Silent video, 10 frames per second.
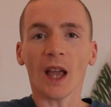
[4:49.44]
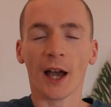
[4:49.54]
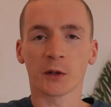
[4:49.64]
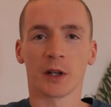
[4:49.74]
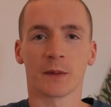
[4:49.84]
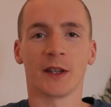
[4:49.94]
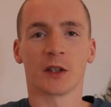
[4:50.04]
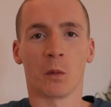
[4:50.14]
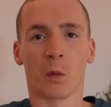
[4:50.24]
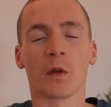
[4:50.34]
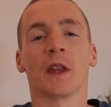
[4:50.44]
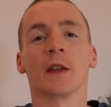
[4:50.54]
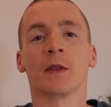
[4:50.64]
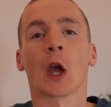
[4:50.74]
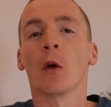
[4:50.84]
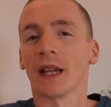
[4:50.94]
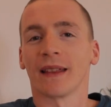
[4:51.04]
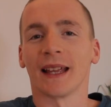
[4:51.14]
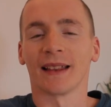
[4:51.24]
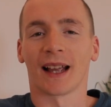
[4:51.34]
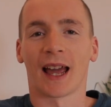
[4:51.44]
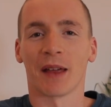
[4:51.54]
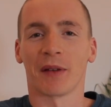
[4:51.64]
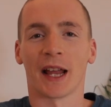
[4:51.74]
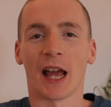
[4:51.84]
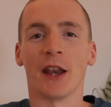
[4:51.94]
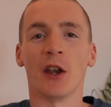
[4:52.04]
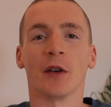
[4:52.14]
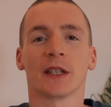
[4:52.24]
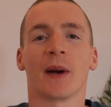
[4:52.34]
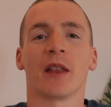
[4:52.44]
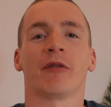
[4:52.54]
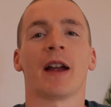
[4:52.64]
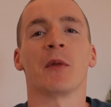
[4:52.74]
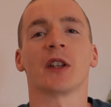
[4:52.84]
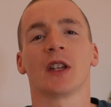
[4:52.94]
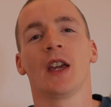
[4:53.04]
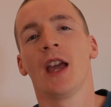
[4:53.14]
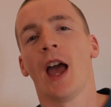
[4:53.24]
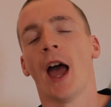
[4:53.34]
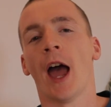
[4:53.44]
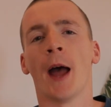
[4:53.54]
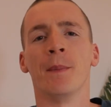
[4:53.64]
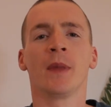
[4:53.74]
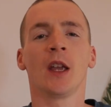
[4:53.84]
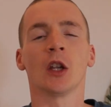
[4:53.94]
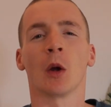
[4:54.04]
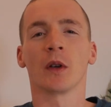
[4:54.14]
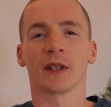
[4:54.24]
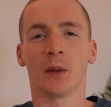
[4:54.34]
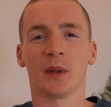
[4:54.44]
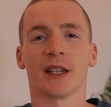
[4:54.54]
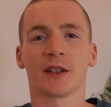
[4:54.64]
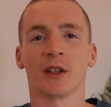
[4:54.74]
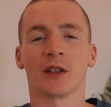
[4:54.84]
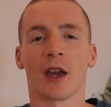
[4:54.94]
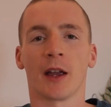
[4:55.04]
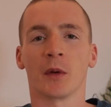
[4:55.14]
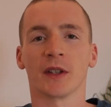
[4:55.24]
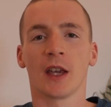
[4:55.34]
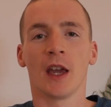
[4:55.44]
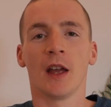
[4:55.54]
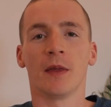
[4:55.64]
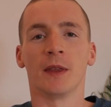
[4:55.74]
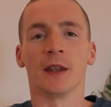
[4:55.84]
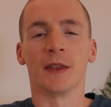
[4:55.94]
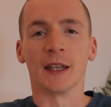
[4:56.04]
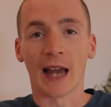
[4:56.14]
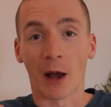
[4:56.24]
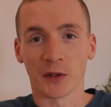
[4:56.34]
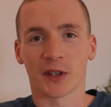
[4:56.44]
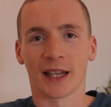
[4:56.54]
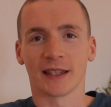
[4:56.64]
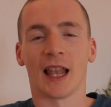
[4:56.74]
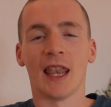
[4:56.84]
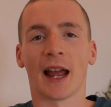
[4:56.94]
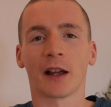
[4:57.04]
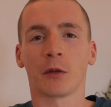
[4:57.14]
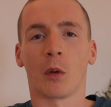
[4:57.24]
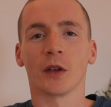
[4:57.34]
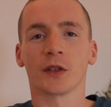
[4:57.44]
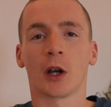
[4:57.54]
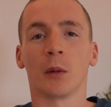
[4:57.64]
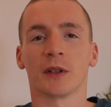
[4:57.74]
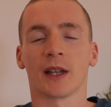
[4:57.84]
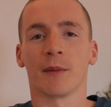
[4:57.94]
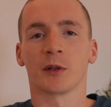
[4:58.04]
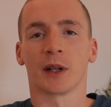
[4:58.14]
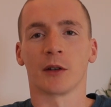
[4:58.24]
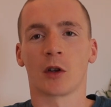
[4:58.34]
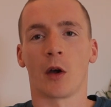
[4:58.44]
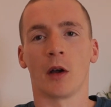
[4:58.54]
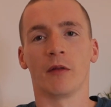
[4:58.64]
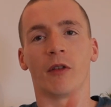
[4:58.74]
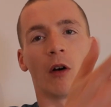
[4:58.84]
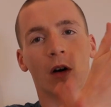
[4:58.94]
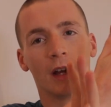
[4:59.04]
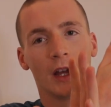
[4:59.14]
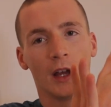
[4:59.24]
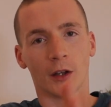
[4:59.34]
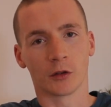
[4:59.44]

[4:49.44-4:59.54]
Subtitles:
I just wanted to mention the only thing that kind of I noticed about the frame, which you know, was a little bit disconcerting, was the downside to that length. Was a couple of times when I was going up for a